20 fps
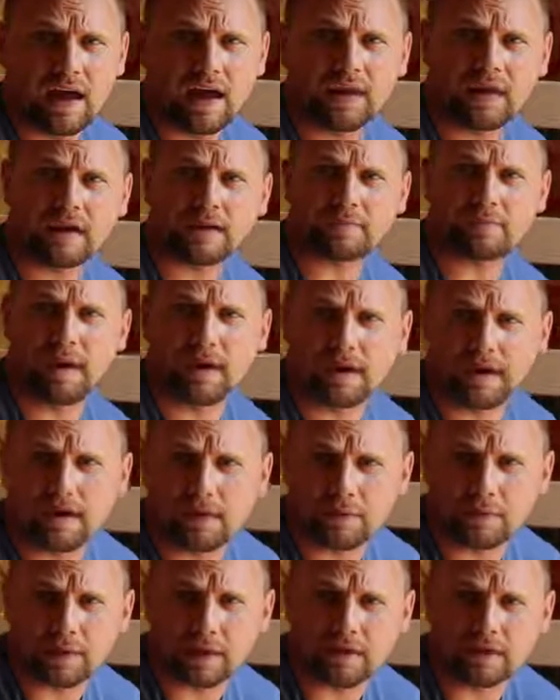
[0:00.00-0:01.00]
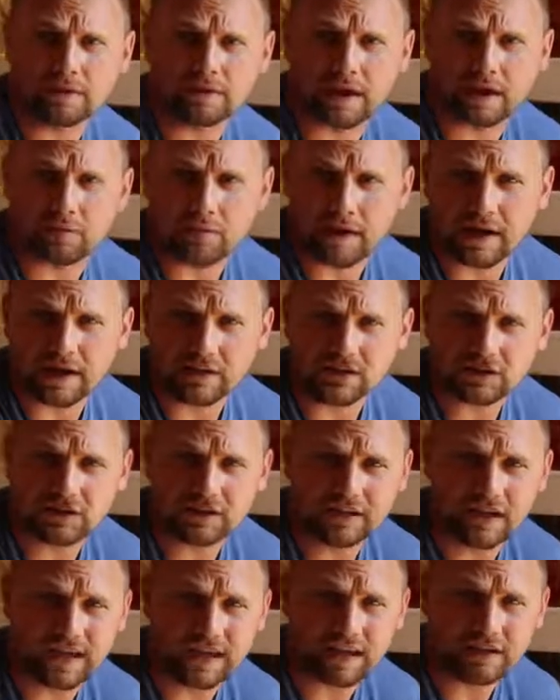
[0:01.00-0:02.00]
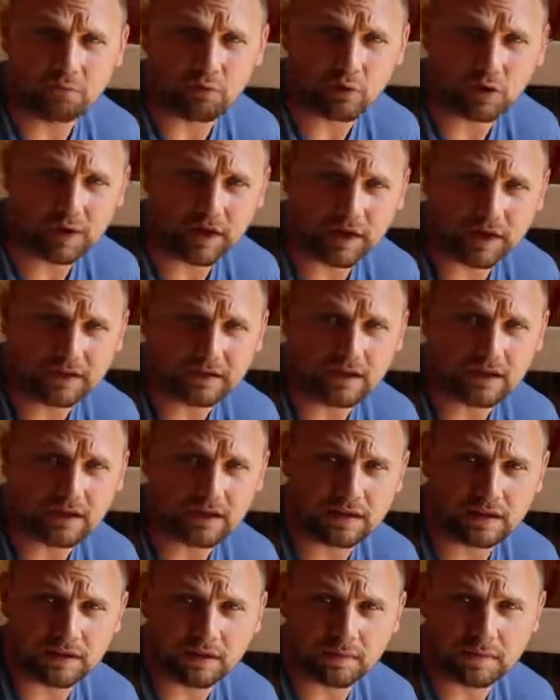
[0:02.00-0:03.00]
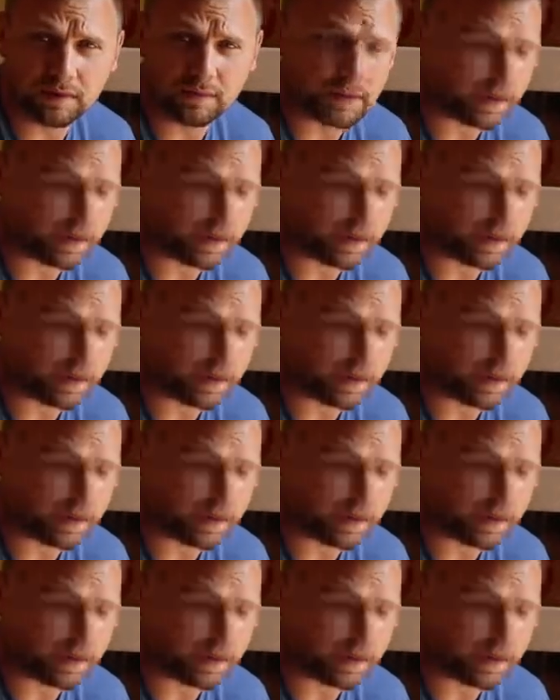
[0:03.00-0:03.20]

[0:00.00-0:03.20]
Hey guys, Mackay here with Ironside Ranch. Today we're going to talk a little bit